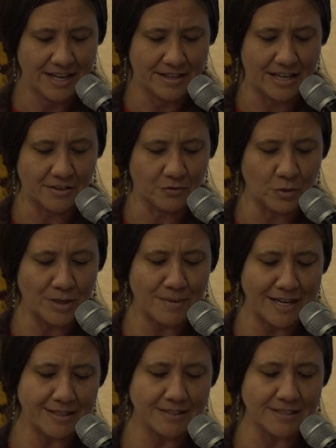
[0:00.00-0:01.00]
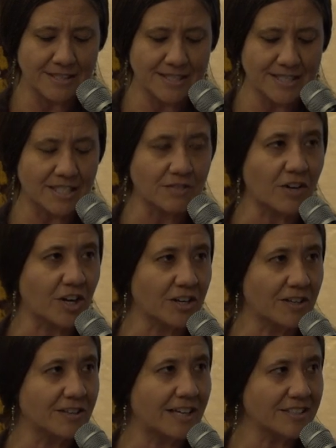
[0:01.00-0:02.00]
that if we made a list of our
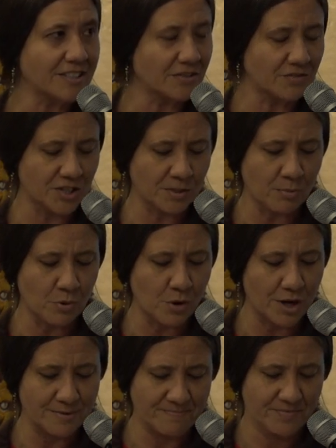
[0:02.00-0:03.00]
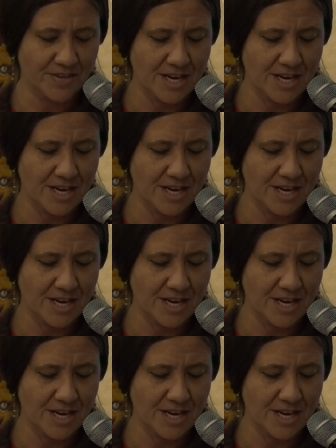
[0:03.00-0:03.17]
collective support